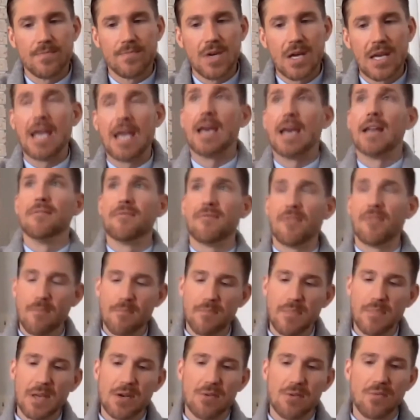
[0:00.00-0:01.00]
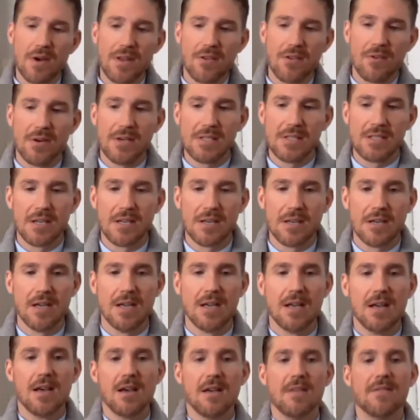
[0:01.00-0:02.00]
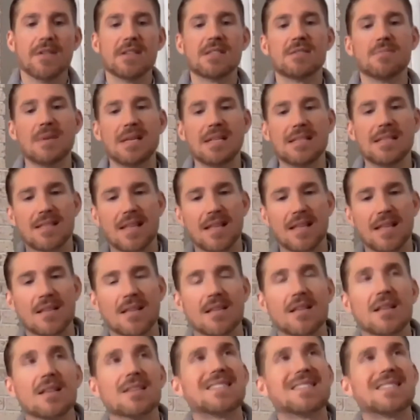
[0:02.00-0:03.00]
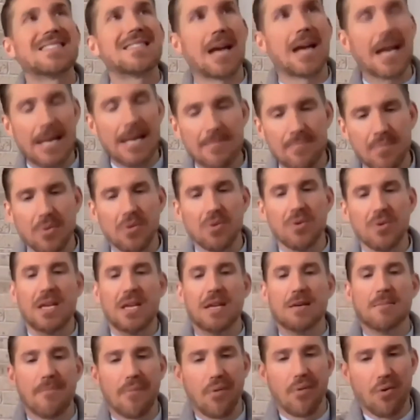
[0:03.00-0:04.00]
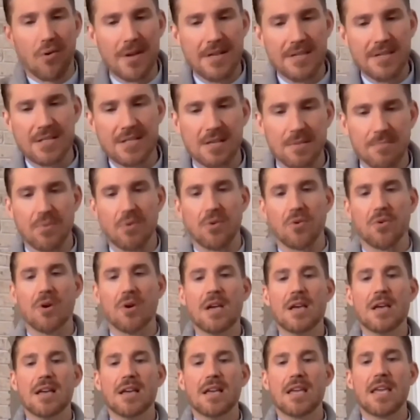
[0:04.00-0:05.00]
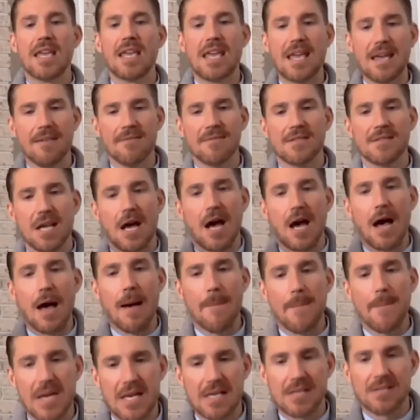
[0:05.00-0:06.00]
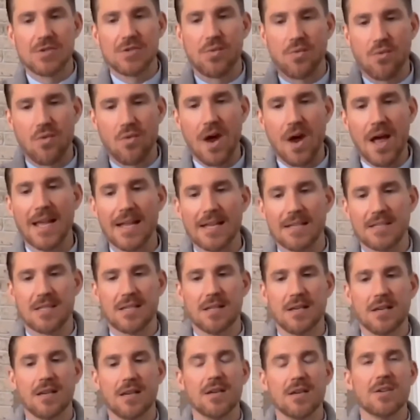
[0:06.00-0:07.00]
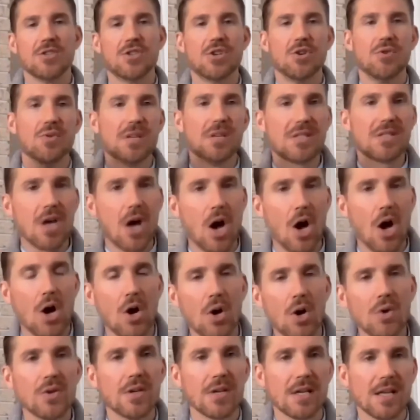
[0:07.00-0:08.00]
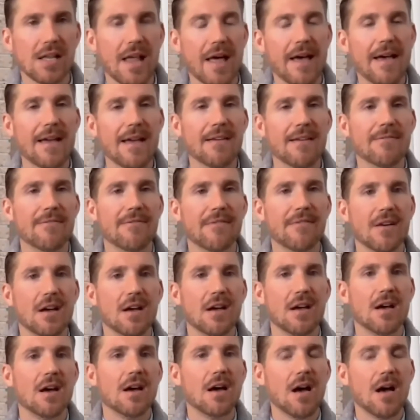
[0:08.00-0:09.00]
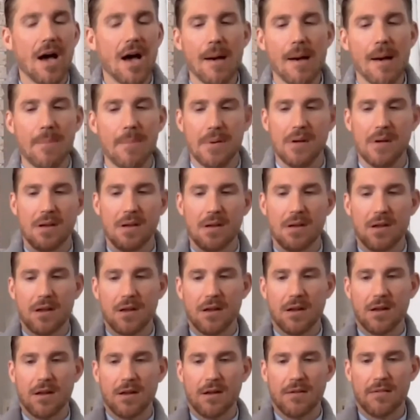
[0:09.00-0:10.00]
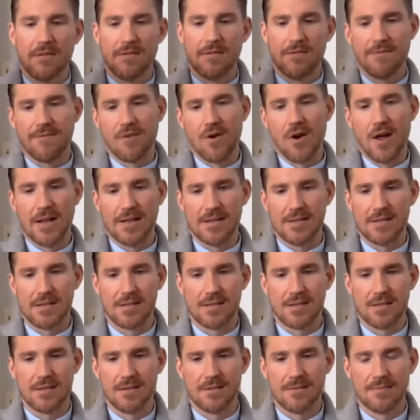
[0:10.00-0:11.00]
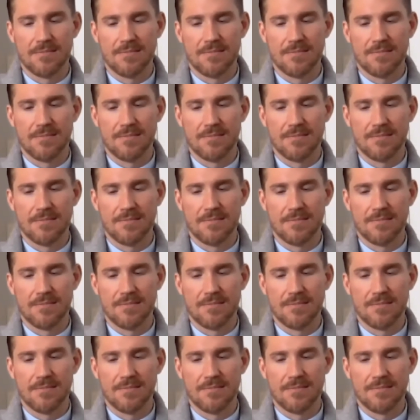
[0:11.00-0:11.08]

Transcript: Again, from Ben Witherington. This means that the disciple, in principle, gives up his right to his own life up front.